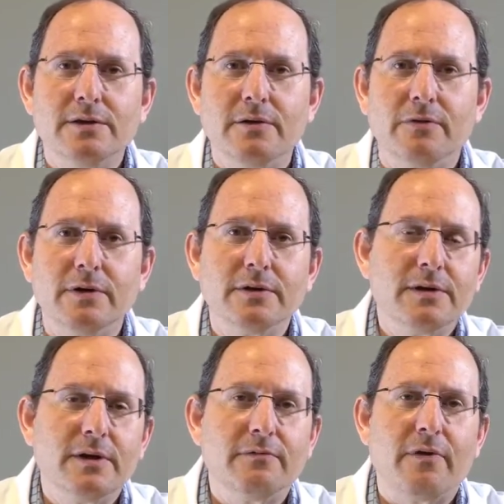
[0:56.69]
different
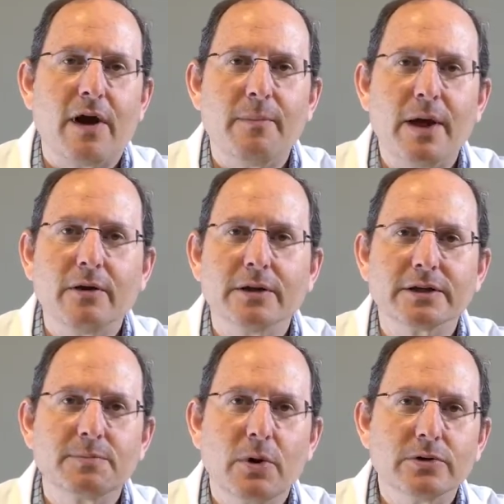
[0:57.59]
environmental
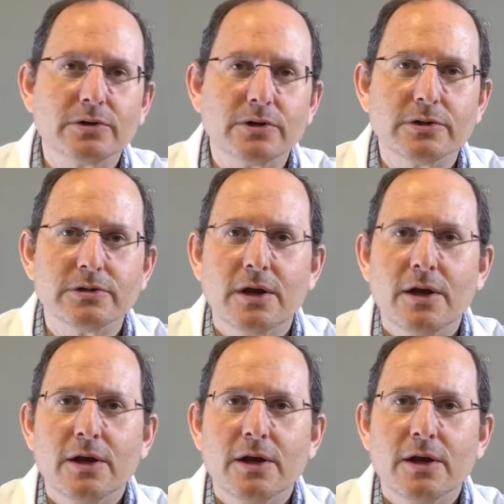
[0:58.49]
exposures